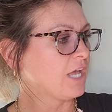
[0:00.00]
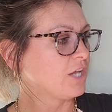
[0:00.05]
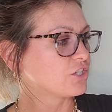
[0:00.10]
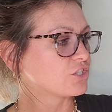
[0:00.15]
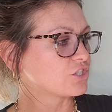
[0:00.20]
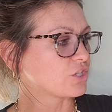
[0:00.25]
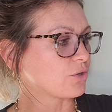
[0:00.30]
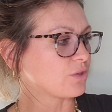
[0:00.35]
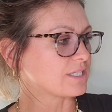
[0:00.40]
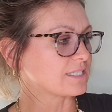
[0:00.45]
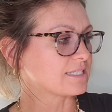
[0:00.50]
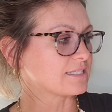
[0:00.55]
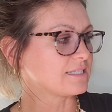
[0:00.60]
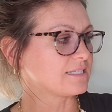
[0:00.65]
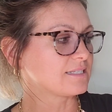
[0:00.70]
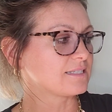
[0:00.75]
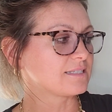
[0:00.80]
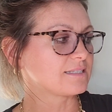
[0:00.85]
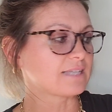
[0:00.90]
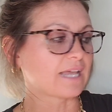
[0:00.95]
So this is
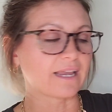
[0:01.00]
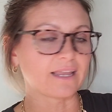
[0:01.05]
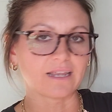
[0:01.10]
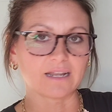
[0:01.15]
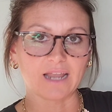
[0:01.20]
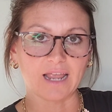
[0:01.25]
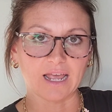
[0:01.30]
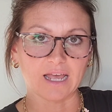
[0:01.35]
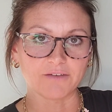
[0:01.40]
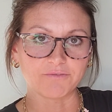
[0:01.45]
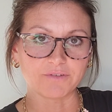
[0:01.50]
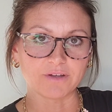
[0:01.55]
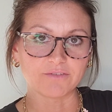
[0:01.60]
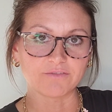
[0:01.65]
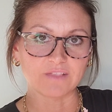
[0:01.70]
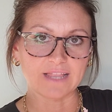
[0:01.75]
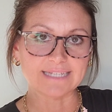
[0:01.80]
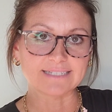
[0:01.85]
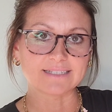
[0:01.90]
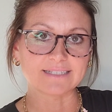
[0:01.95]
the second half
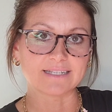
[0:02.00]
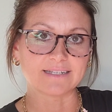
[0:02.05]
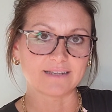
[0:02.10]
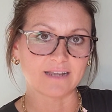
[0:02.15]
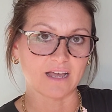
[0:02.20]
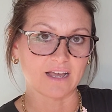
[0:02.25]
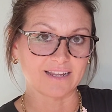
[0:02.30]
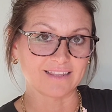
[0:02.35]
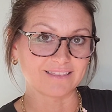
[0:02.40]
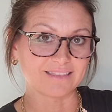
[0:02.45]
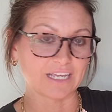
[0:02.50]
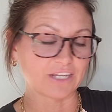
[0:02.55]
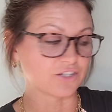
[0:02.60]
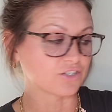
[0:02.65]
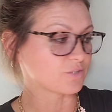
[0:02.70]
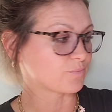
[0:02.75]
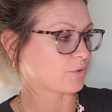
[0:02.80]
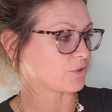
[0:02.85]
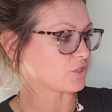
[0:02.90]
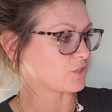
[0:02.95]
of lesson 9 that you're
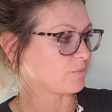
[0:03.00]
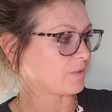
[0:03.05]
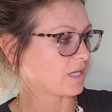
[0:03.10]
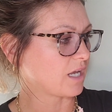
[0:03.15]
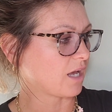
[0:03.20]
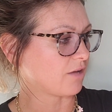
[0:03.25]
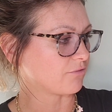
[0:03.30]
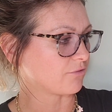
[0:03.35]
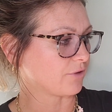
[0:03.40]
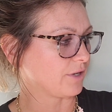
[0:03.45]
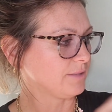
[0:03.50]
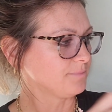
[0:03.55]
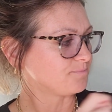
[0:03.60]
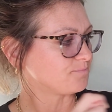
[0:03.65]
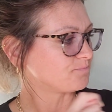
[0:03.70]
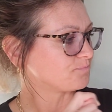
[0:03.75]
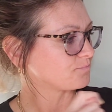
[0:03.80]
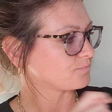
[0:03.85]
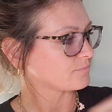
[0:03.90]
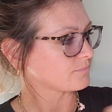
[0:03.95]
supposed to be covering.
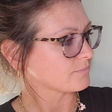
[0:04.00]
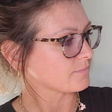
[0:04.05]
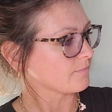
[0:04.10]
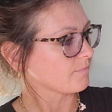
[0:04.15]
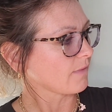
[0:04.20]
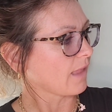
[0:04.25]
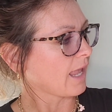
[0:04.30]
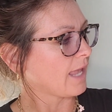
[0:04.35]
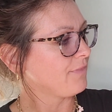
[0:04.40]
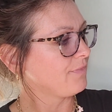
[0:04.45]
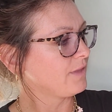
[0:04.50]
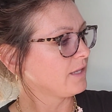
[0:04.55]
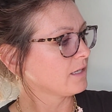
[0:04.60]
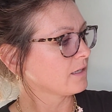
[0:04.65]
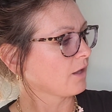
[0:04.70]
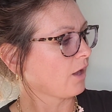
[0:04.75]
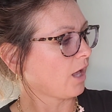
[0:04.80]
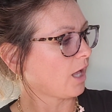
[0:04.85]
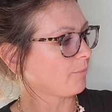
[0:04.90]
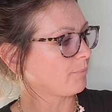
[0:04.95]
And
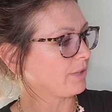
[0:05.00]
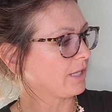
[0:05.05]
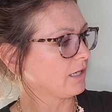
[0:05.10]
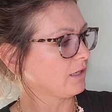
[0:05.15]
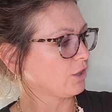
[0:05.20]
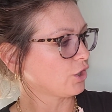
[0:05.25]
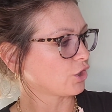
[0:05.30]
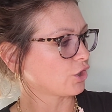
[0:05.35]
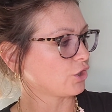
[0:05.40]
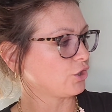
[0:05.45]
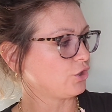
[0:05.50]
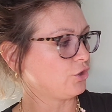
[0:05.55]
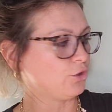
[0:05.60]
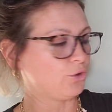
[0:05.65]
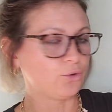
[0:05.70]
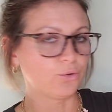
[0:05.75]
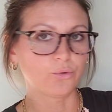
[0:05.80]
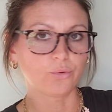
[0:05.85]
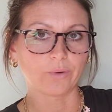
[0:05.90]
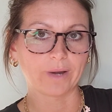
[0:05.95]
then copy and learn
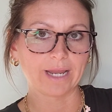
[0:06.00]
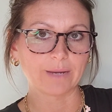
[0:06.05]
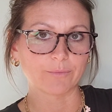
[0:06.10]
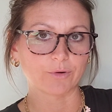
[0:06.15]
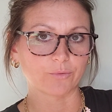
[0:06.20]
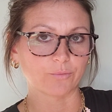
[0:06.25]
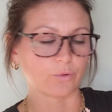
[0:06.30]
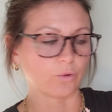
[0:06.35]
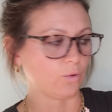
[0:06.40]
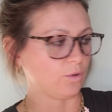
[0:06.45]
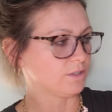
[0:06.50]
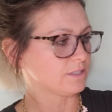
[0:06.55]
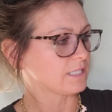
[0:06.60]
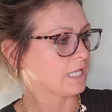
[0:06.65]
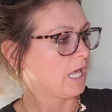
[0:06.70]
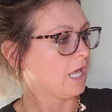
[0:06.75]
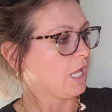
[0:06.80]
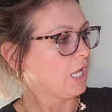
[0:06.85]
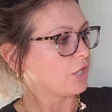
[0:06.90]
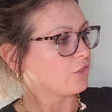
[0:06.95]
new grammar rules.
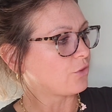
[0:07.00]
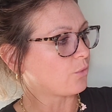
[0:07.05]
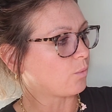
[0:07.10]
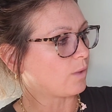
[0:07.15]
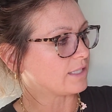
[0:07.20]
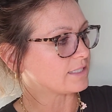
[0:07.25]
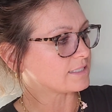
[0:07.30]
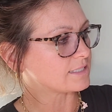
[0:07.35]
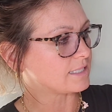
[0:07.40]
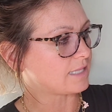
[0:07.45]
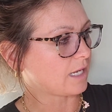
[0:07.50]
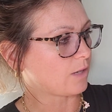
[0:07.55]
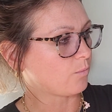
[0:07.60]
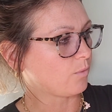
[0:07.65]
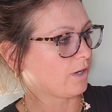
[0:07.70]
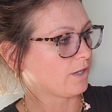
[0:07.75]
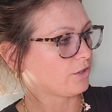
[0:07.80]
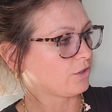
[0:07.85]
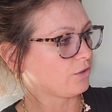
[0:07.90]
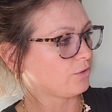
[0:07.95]
The ones they
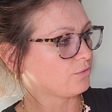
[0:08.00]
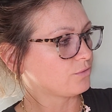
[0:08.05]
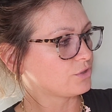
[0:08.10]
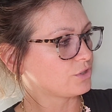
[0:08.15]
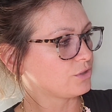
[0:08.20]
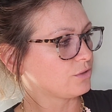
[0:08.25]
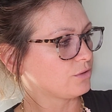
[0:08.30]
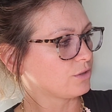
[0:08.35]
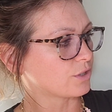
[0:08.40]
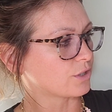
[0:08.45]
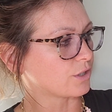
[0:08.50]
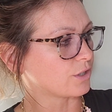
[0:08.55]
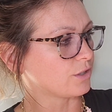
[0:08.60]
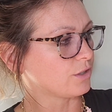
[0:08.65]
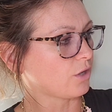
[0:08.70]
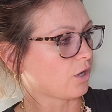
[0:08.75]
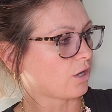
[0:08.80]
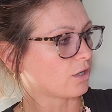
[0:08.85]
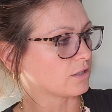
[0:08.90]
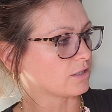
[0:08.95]
want you to
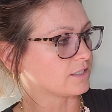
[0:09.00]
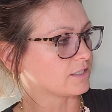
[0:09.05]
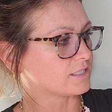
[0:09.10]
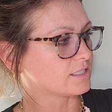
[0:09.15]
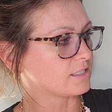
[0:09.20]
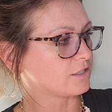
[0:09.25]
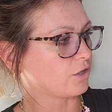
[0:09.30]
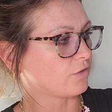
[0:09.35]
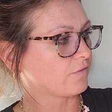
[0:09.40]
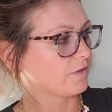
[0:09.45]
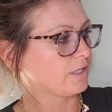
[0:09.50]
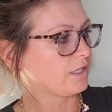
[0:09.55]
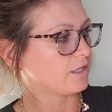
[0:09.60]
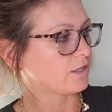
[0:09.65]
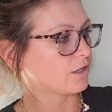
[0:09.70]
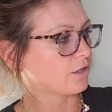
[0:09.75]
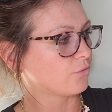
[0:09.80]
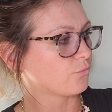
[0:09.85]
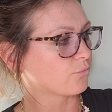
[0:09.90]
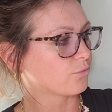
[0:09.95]
learn are listed over
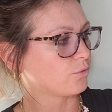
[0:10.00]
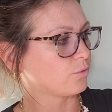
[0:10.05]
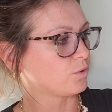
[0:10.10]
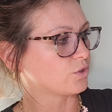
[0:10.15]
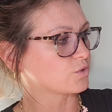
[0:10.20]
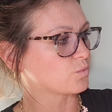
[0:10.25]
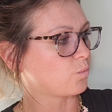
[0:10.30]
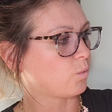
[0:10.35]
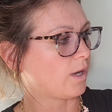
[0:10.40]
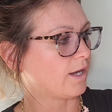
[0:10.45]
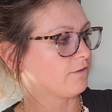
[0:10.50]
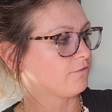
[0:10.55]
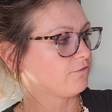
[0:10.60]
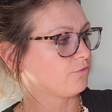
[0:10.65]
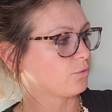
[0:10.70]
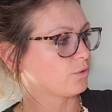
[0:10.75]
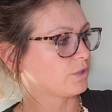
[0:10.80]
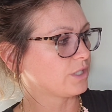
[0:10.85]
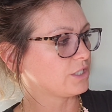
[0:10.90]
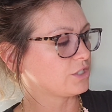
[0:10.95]
here, rules
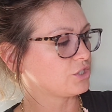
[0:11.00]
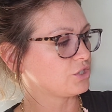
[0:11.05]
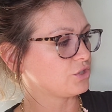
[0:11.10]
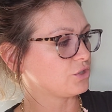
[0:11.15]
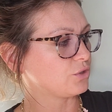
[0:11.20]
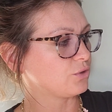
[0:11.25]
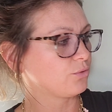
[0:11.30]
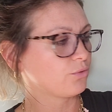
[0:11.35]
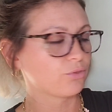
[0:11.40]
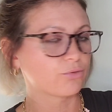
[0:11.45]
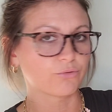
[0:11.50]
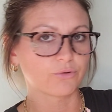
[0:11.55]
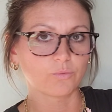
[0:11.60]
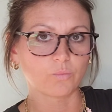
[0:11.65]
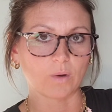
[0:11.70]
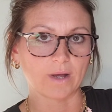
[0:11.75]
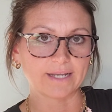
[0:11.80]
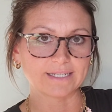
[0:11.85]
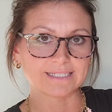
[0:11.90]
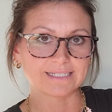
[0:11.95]
142 through
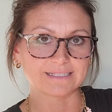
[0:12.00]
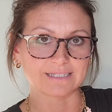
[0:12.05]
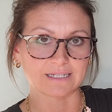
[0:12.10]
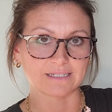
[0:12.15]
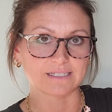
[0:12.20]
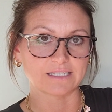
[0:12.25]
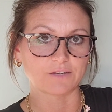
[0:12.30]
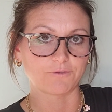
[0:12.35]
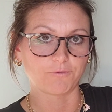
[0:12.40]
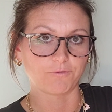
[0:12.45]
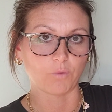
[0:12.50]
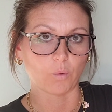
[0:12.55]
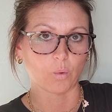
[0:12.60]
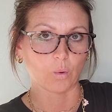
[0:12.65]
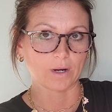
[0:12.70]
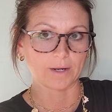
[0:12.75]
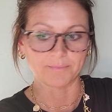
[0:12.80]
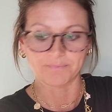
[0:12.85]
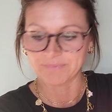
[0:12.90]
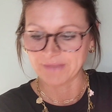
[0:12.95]

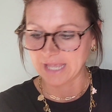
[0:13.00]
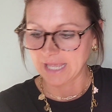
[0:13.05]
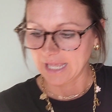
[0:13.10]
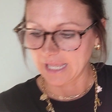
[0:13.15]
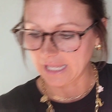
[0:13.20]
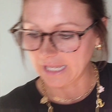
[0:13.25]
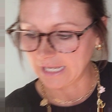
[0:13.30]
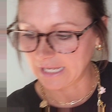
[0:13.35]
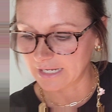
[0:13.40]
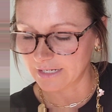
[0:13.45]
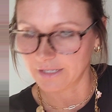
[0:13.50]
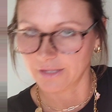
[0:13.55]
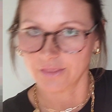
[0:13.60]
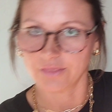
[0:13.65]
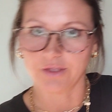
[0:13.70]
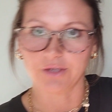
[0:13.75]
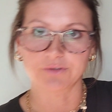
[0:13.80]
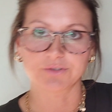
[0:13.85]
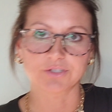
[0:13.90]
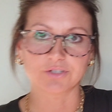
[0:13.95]
164. And
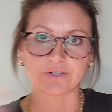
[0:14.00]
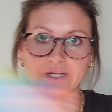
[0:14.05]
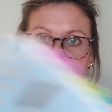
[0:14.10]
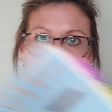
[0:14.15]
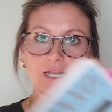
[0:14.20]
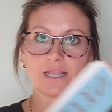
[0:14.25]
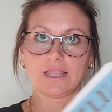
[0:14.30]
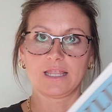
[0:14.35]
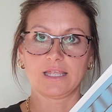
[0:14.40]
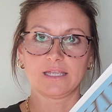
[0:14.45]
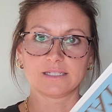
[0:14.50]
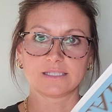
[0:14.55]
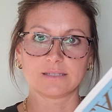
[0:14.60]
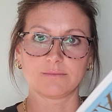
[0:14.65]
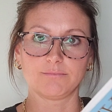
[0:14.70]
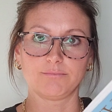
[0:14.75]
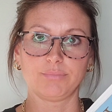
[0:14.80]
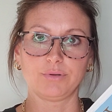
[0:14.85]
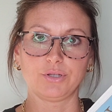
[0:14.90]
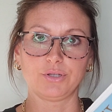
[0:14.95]
those are in this
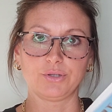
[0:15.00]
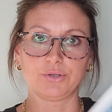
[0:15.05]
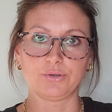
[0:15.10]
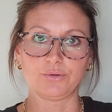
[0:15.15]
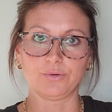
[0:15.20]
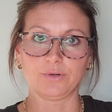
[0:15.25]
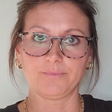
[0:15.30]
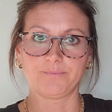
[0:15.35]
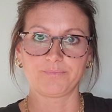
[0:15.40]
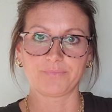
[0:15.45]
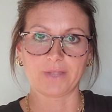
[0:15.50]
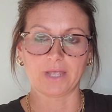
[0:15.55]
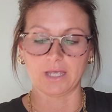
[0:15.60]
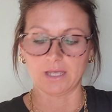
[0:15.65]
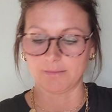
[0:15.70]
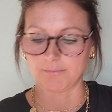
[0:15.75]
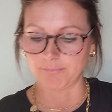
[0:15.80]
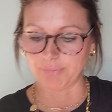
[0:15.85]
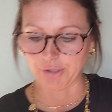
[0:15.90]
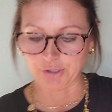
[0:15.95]
blue
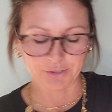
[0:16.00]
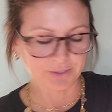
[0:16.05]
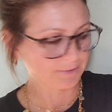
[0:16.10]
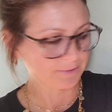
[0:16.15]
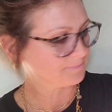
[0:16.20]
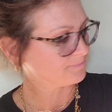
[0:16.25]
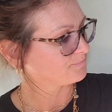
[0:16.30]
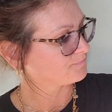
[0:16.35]
book.